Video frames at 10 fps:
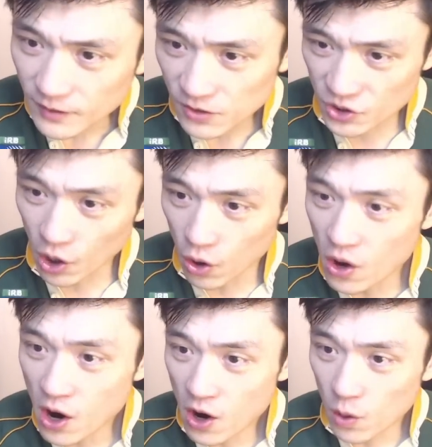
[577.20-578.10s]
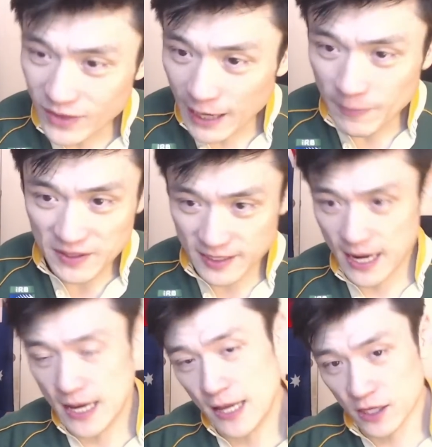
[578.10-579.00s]
So with that being
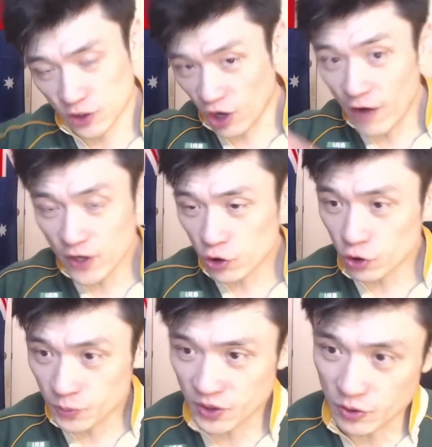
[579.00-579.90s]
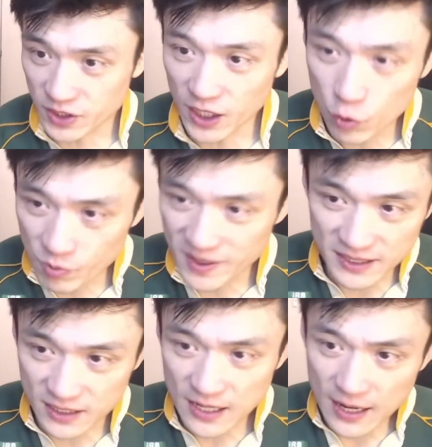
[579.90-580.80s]
said, the traveling group to New Zealand will be,
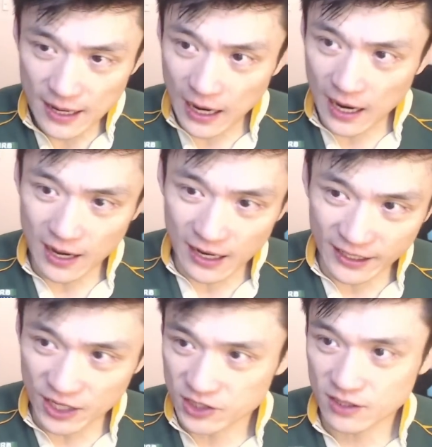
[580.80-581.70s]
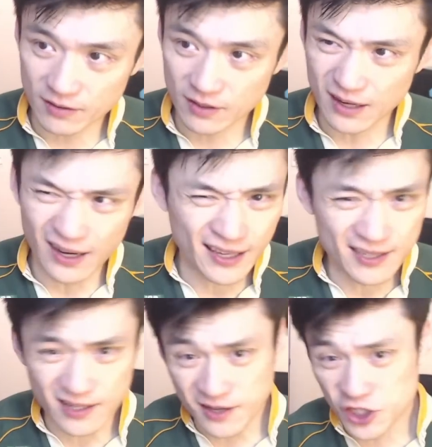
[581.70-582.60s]
I guess
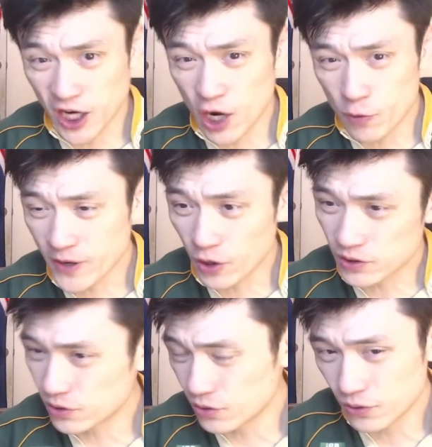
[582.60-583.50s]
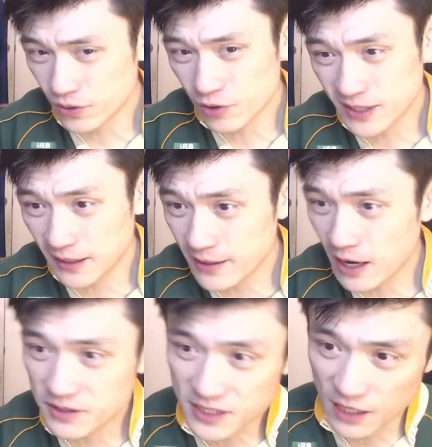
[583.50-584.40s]
Nche will be going to New Zealand
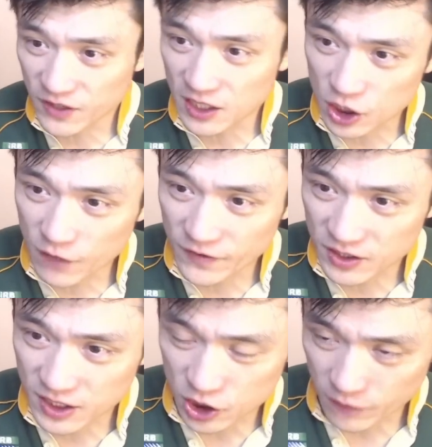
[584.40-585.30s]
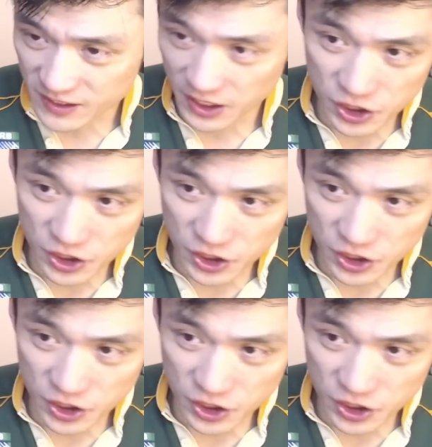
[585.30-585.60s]
now instead of Kitsoff, because Kitsoff